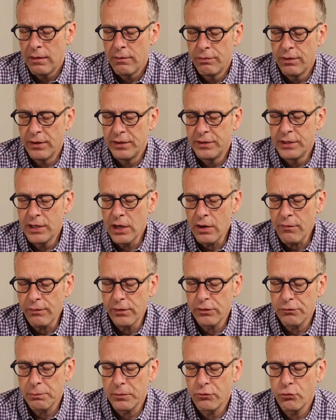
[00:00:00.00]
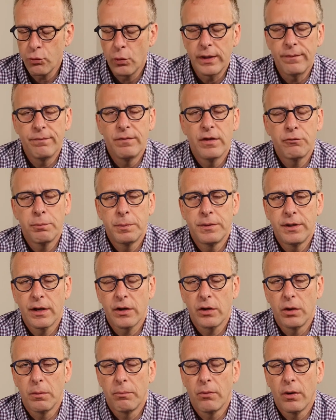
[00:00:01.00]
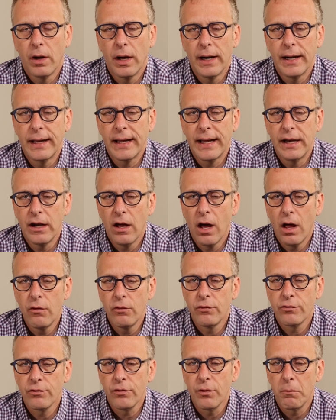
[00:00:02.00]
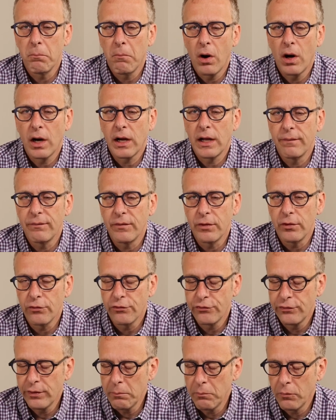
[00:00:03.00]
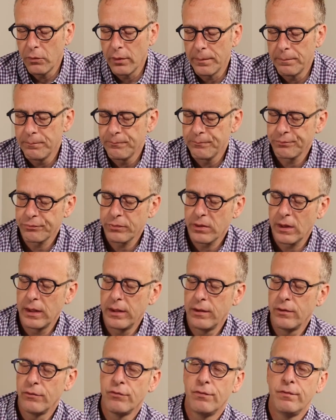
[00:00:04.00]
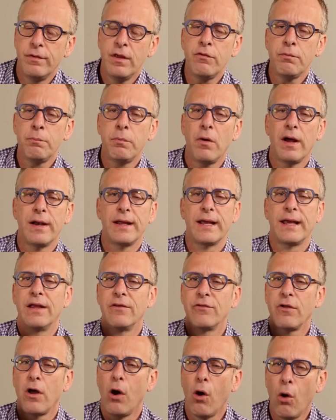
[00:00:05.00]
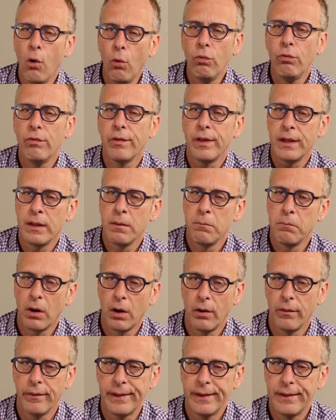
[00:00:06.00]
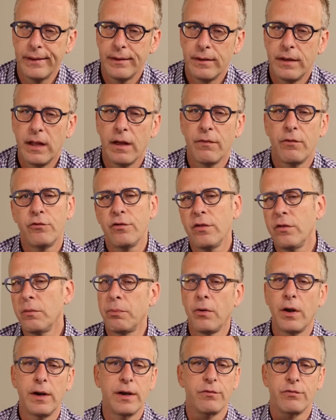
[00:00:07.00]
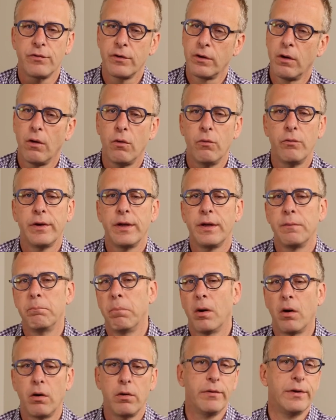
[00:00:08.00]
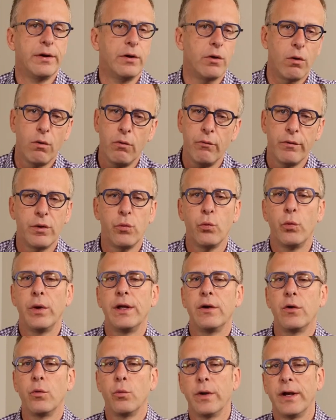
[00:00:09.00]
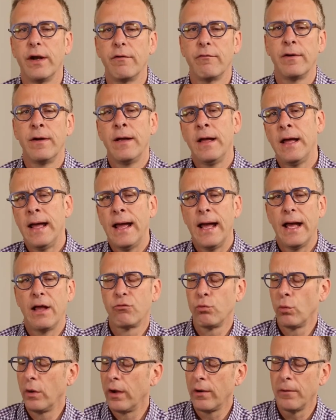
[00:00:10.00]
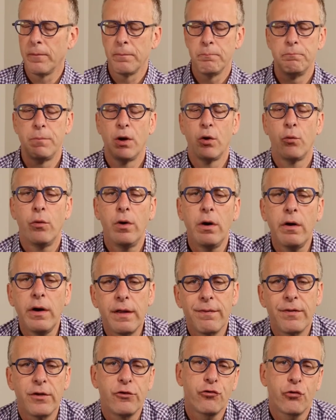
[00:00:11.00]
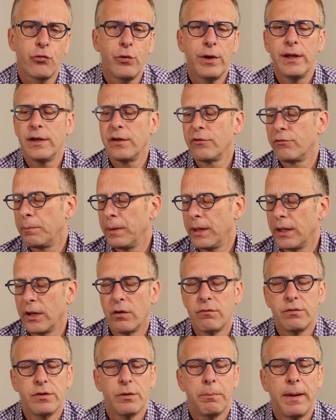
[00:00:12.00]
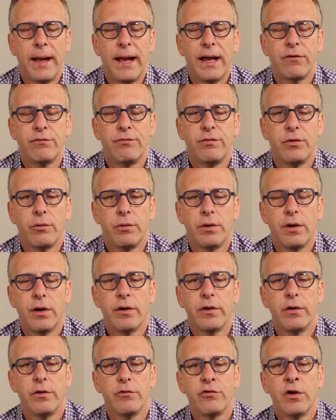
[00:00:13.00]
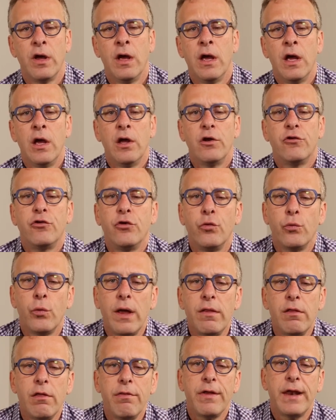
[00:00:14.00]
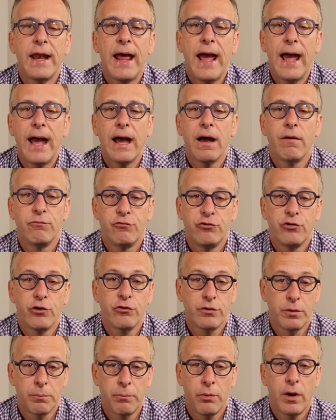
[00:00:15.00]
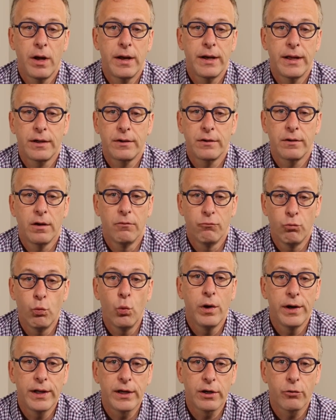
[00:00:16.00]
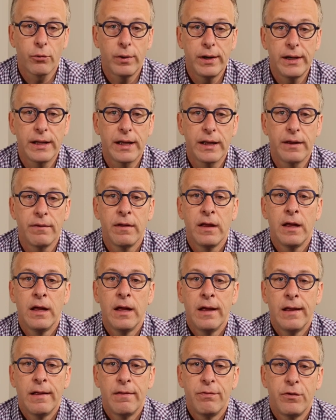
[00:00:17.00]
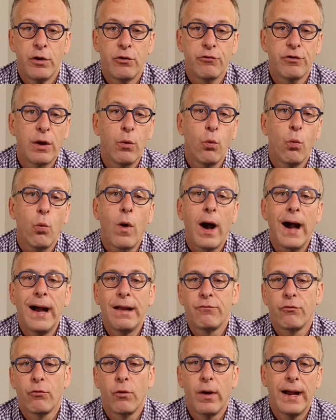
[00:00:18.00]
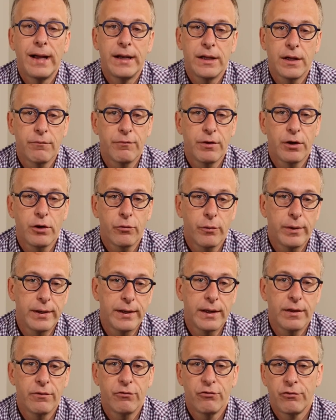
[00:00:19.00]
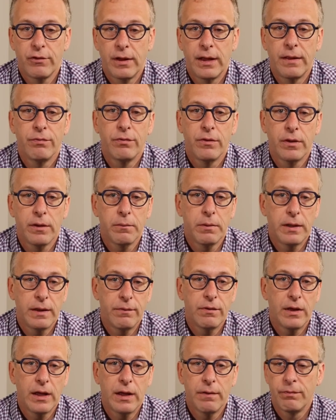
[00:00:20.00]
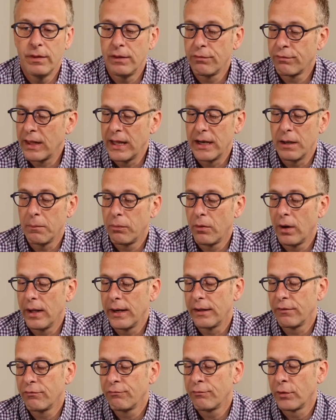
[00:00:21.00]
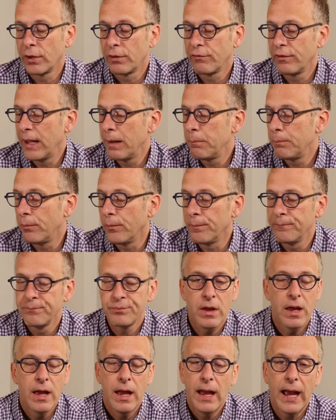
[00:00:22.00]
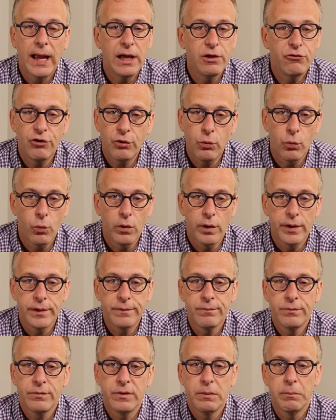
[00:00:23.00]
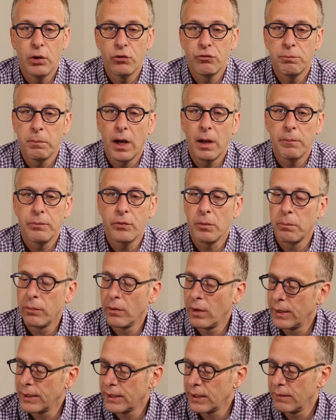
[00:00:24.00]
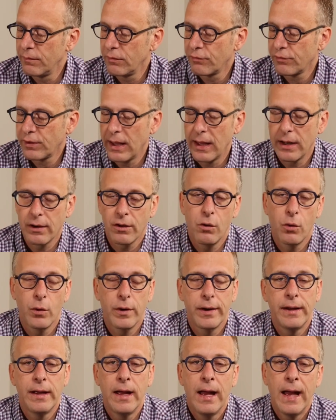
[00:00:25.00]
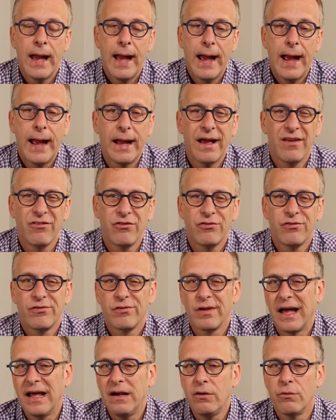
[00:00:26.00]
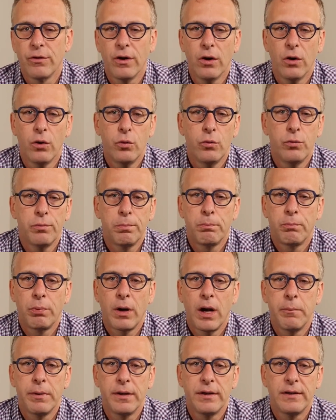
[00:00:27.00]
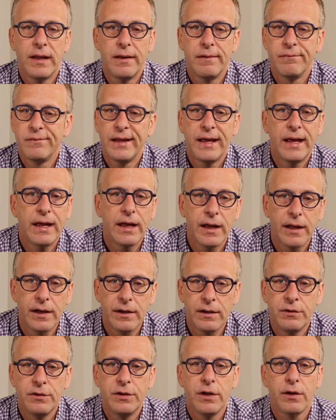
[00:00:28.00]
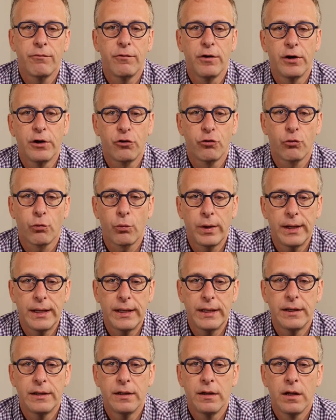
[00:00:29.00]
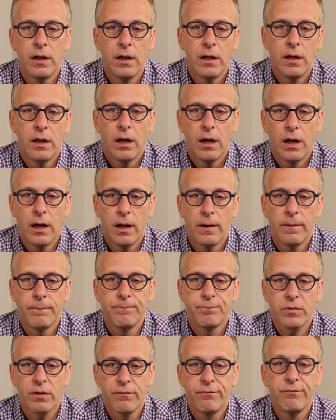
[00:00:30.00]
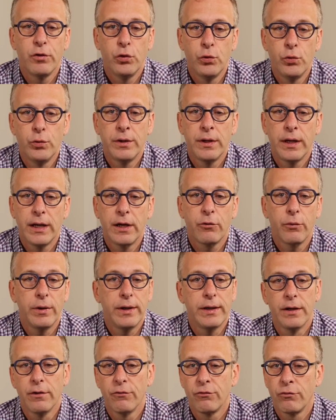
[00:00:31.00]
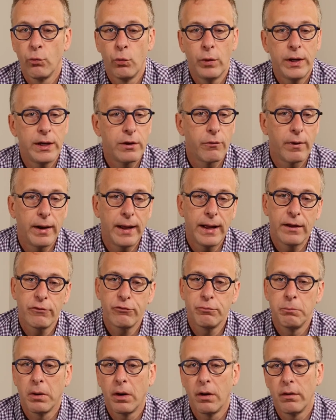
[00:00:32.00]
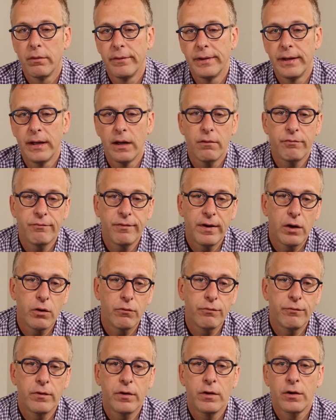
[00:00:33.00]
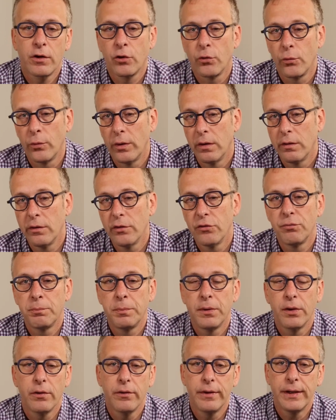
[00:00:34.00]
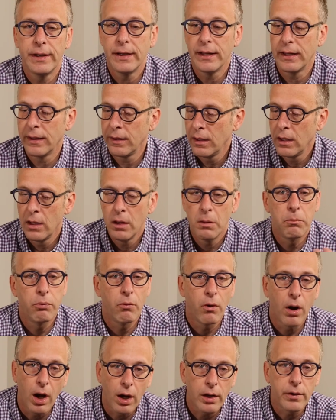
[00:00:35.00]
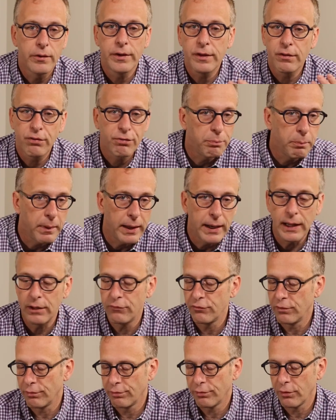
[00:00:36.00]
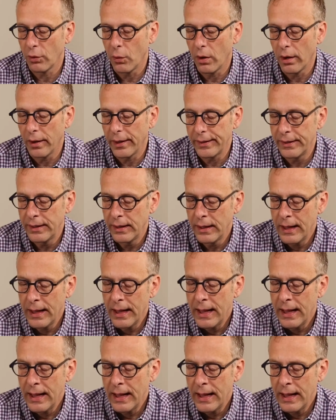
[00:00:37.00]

the difference between this particular product and others on the market that are similar is this product is only barley. Now, there's other products that are only barley or only wheat or whatever as well, but really the trend has been over the past few years to, rather than have just a product of one ingredient, there's a wide variety of ingredients in these kind of products. For example, AG1, the most popular product in this category, has, I don't know, probably 10 different green food ingredients: wheatgrass, barley, alfalfa, chlorella, spirulina, broccoli, spinach, and so on.